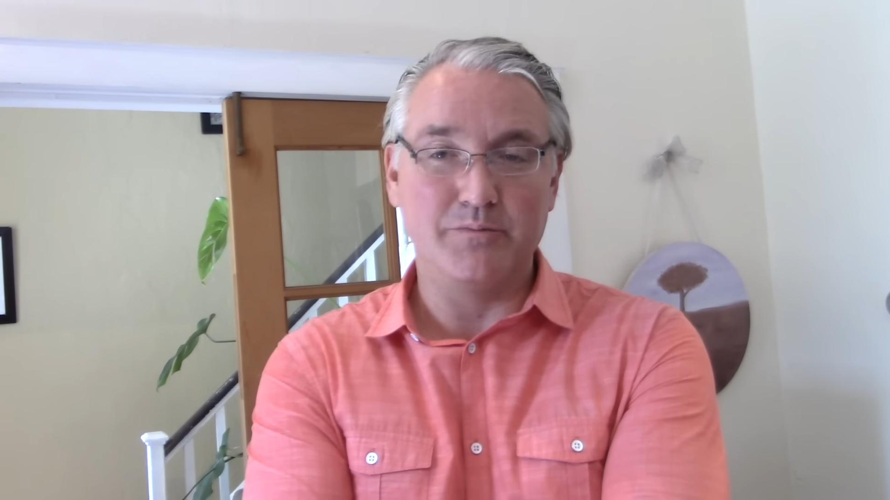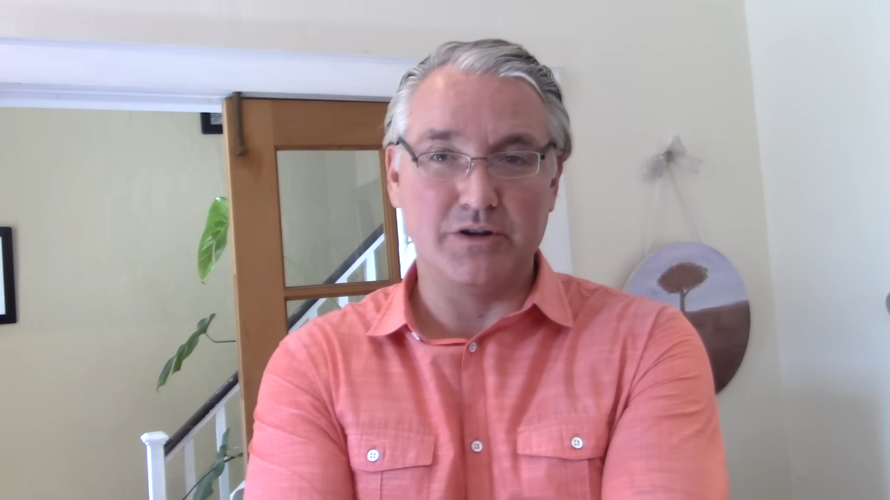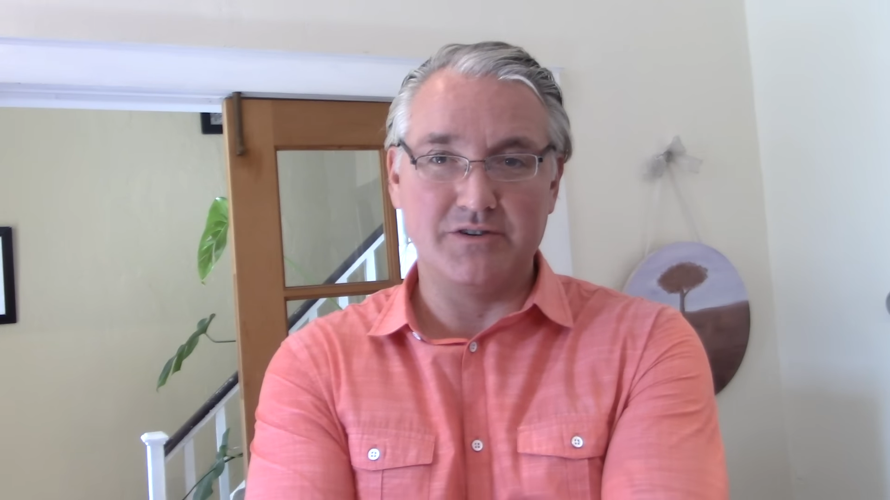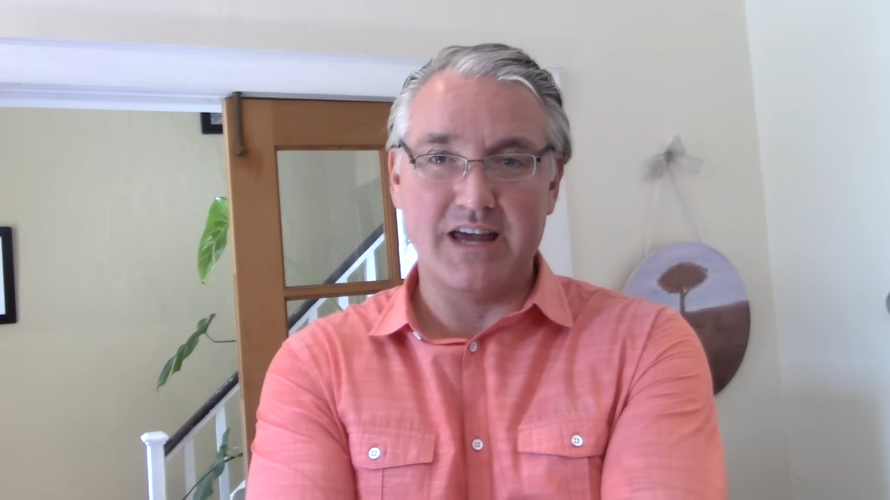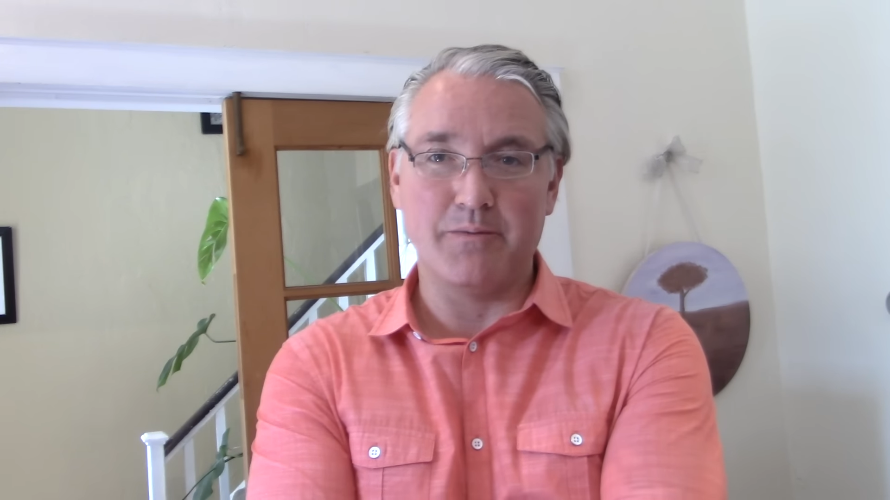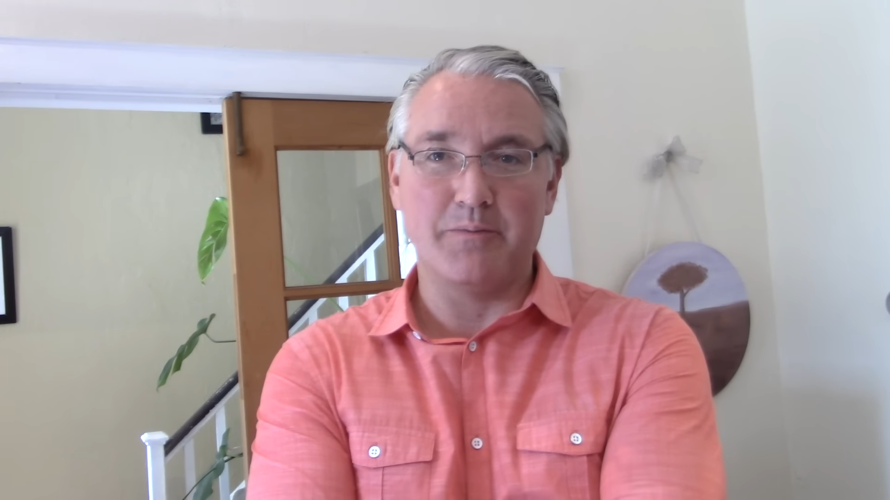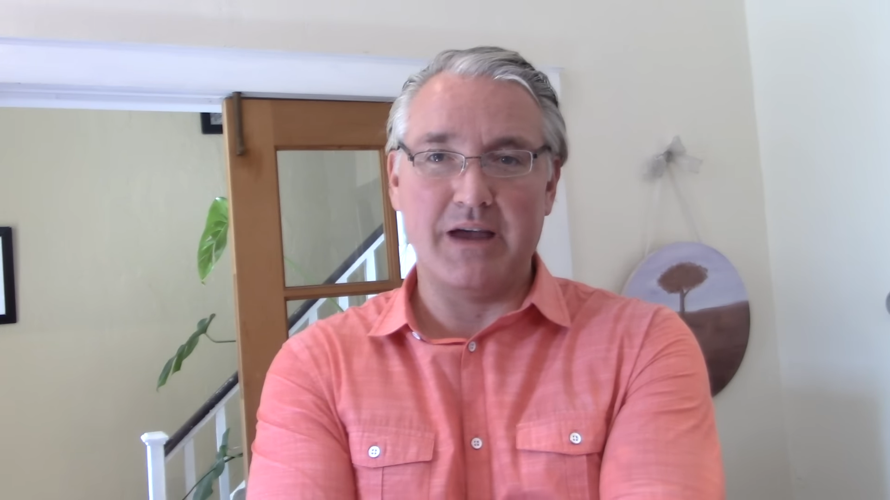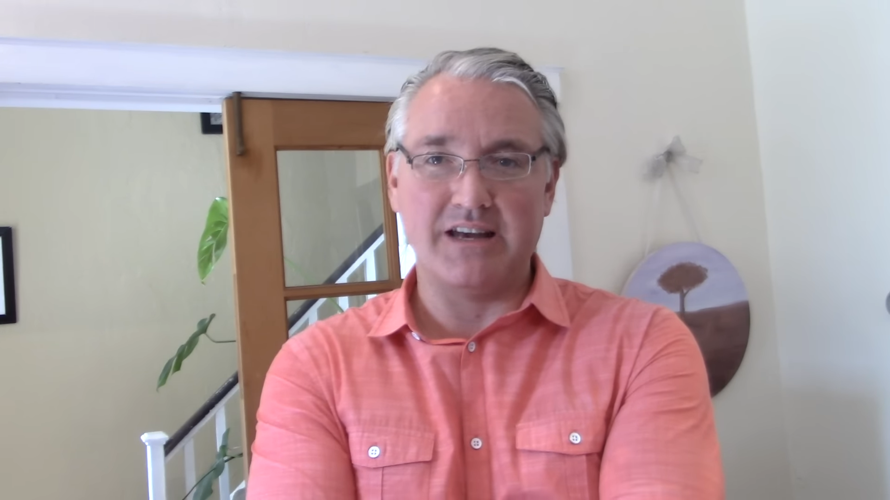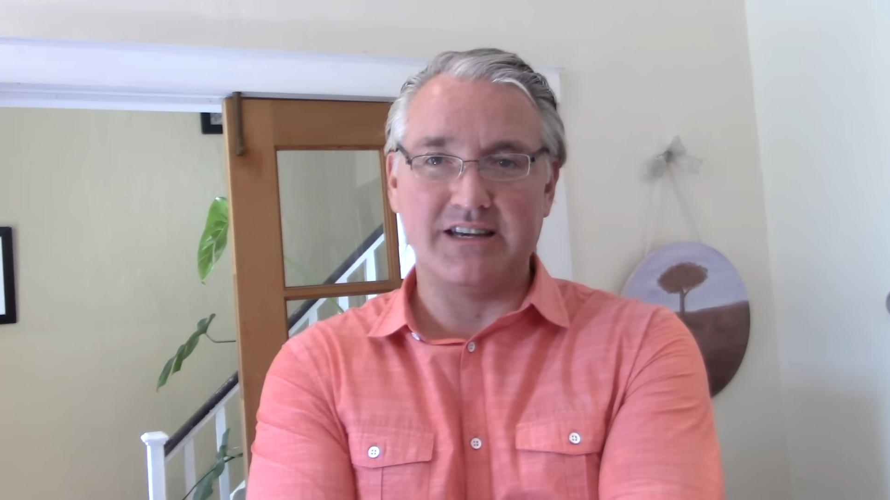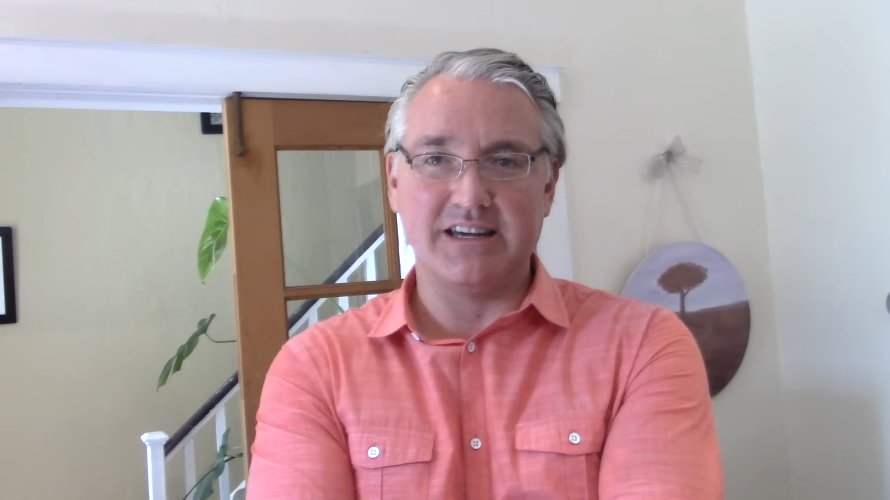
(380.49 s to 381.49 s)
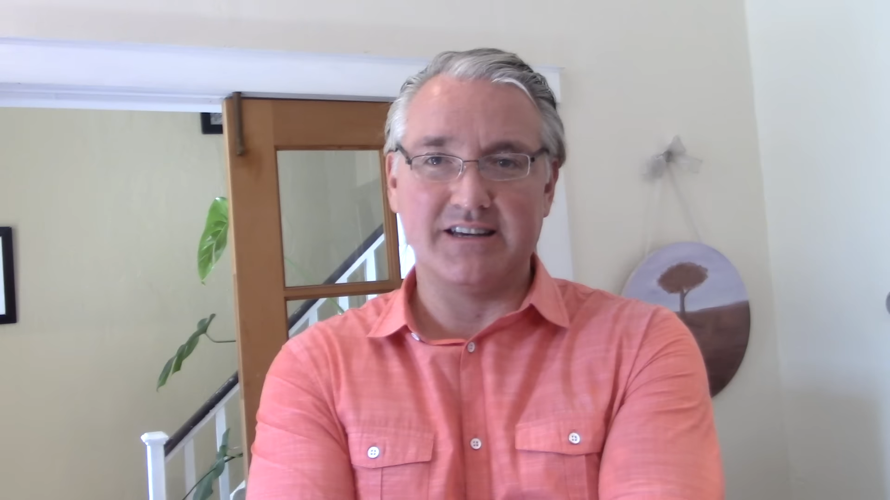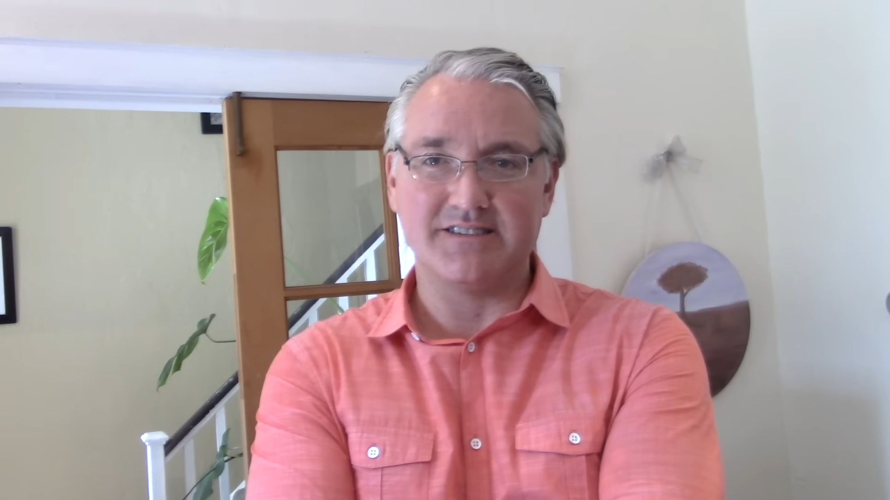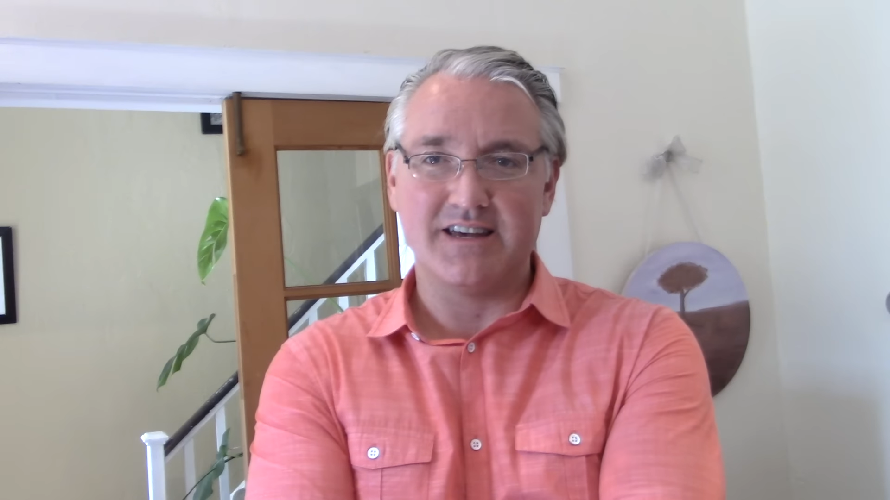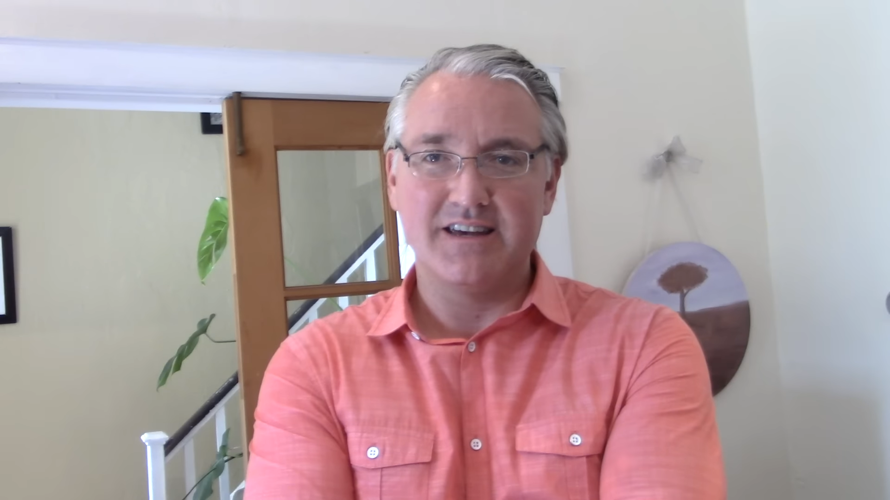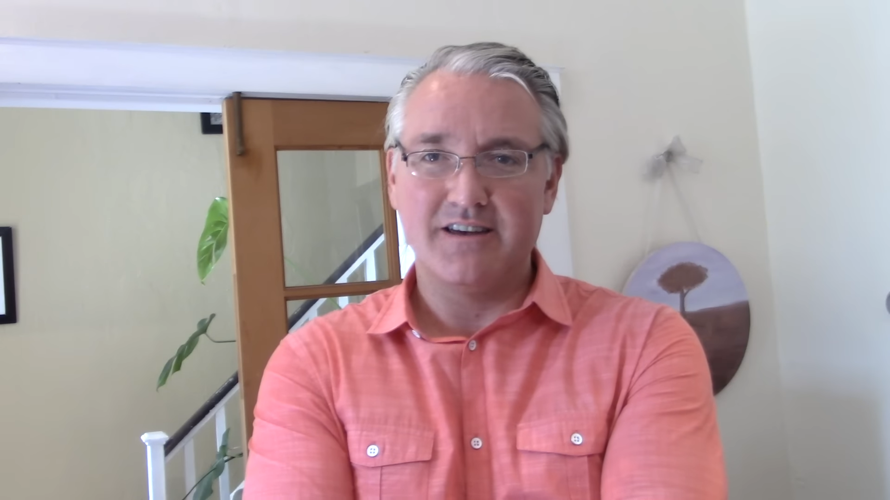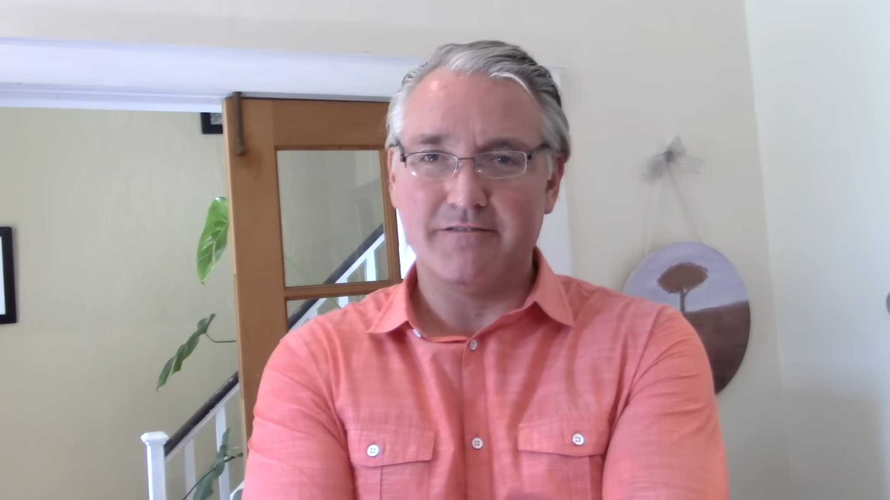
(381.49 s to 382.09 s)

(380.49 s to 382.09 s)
Blue Table Painting is